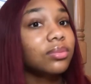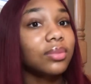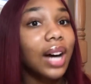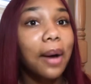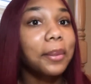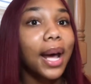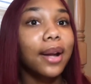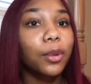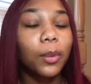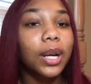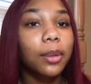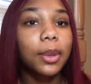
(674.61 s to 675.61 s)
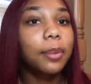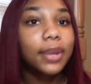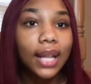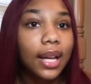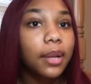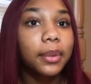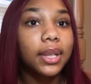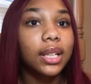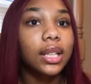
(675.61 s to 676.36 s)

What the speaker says: I'm not the one to be played with.